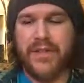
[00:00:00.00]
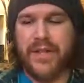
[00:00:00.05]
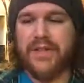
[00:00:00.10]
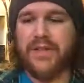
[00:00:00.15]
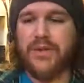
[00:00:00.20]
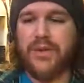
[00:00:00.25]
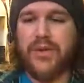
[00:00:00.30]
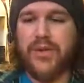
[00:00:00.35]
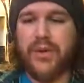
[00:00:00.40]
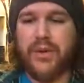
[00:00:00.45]
So
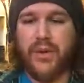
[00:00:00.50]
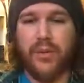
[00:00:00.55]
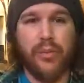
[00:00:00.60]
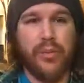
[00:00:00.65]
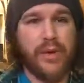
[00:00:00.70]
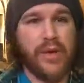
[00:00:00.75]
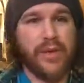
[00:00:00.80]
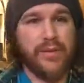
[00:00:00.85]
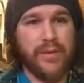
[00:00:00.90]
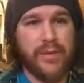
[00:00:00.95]
that's a really cool
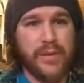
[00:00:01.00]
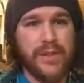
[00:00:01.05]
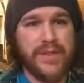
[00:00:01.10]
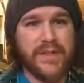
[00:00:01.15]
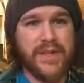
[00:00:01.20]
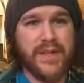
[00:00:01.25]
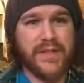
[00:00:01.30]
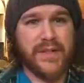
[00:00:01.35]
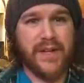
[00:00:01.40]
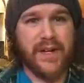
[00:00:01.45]
book if you want
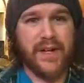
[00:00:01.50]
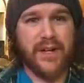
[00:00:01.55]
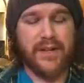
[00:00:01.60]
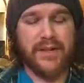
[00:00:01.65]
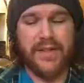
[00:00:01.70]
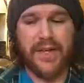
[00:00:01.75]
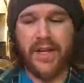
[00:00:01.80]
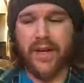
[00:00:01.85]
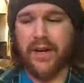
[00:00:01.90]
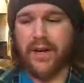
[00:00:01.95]
to check that
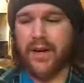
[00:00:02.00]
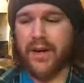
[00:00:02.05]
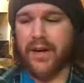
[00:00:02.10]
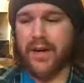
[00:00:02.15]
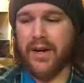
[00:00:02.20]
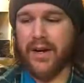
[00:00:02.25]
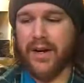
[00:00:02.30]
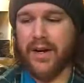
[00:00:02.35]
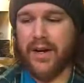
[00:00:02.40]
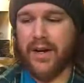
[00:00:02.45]
out. They
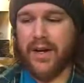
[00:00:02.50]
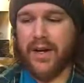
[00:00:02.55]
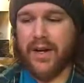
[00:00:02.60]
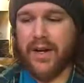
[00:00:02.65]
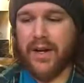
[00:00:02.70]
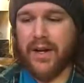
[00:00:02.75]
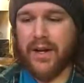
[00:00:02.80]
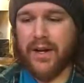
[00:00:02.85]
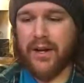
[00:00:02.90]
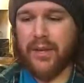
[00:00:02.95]
are
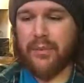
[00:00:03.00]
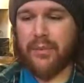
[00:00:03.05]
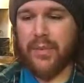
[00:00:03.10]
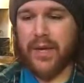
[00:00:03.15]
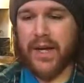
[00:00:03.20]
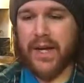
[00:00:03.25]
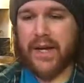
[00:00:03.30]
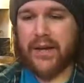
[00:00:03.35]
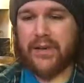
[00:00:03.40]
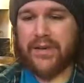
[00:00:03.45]

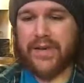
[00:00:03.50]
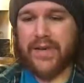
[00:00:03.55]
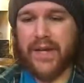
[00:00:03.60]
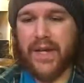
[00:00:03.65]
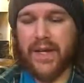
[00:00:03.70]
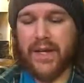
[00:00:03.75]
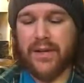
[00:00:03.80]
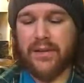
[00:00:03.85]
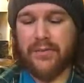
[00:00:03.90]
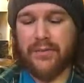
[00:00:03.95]
out
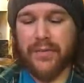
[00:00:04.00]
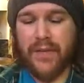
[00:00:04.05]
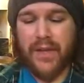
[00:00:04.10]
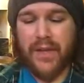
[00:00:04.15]
today.